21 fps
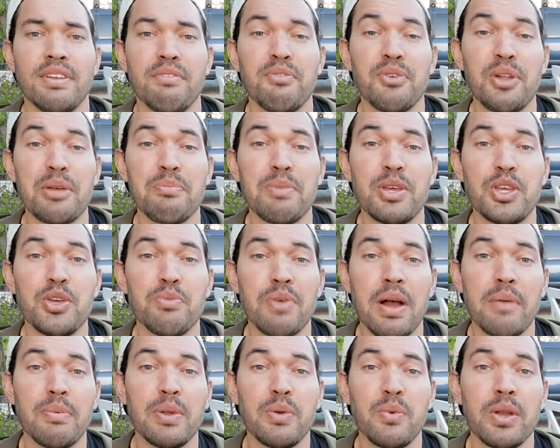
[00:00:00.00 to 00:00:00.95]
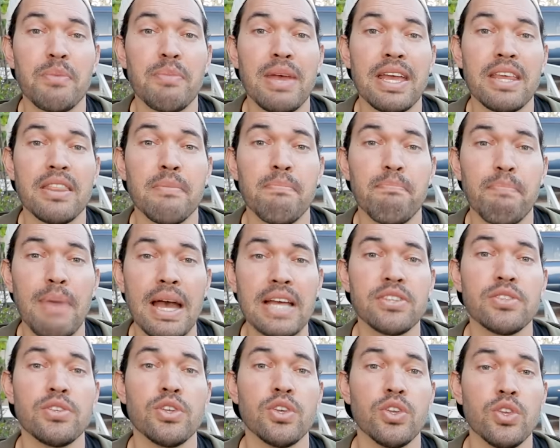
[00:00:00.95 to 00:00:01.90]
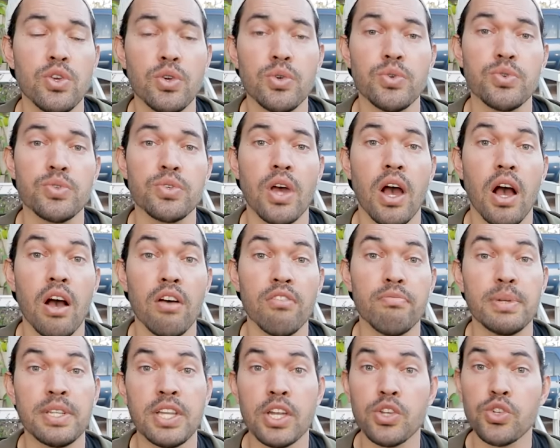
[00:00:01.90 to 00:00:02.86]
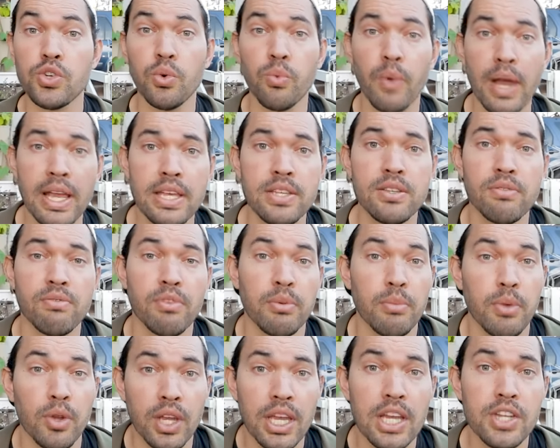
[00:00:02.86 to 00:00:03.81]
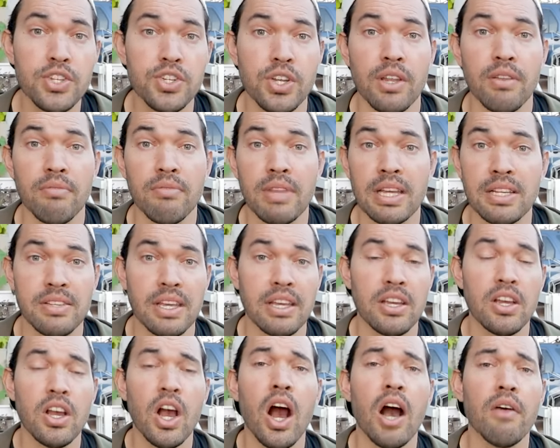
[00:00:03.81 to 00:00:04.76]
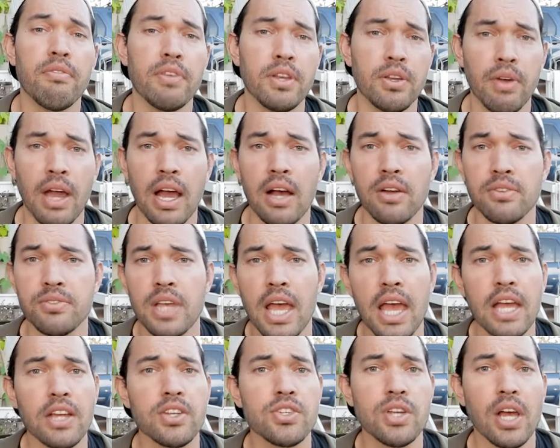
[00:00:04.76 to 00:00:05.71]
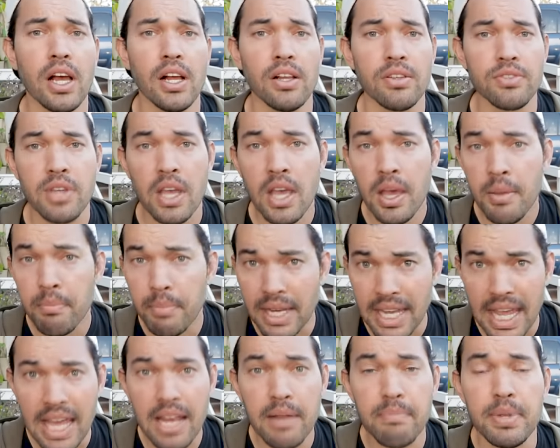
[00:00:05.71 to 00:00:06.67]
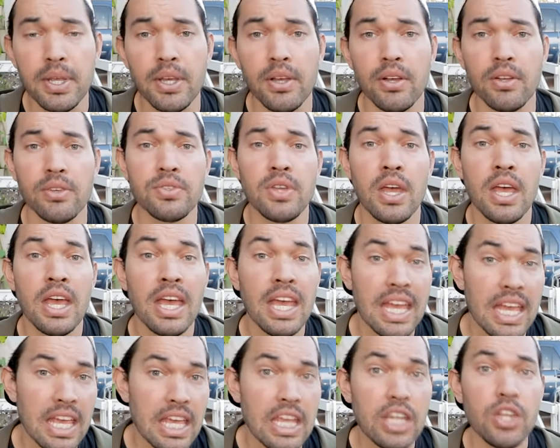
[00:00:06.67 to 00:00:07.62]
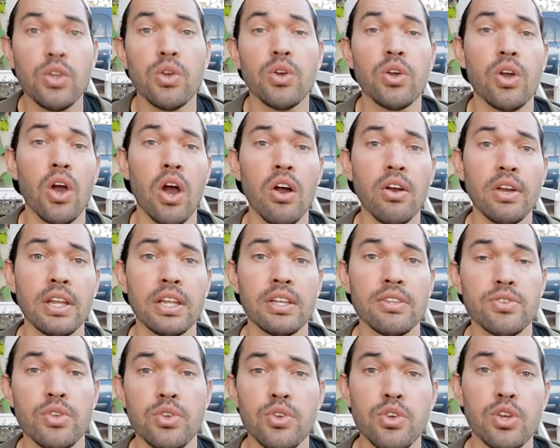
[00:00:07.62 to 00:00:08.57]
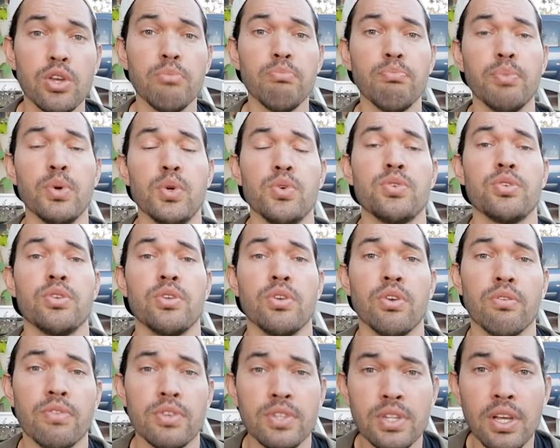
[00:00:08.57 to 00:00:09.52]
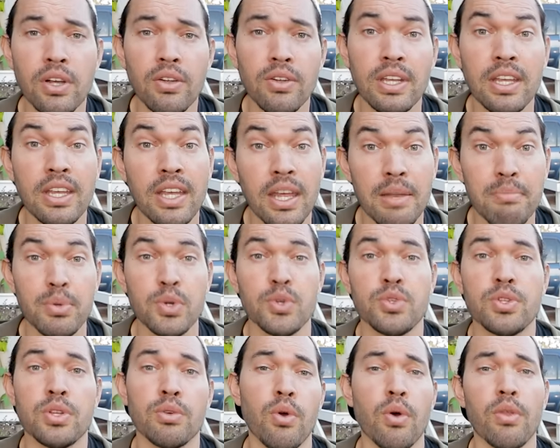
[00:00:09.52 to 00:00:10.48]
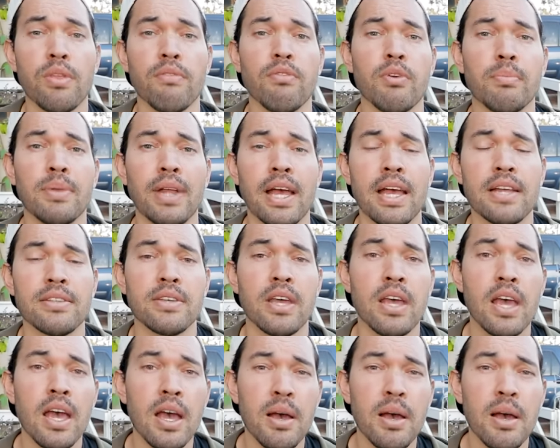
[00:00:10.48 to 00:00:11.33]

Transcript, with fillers: If you're like me, you probably want to make the best use of potential waste from your kitchen, things like coffee grounds, eggshells, banana peels, in your garden so you can boost your fertility and boost the growth of your plants.